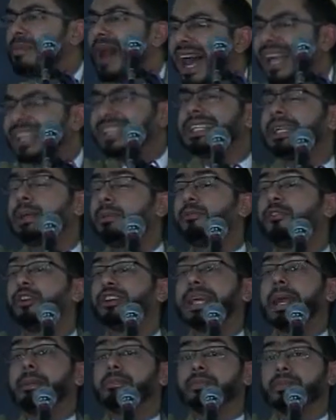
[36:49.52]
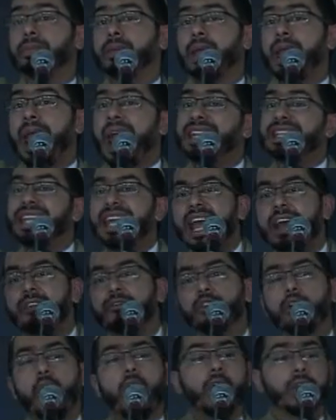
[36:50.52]
martyrdom for them and they
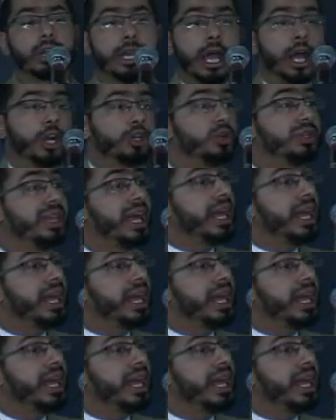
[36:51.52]
have gone to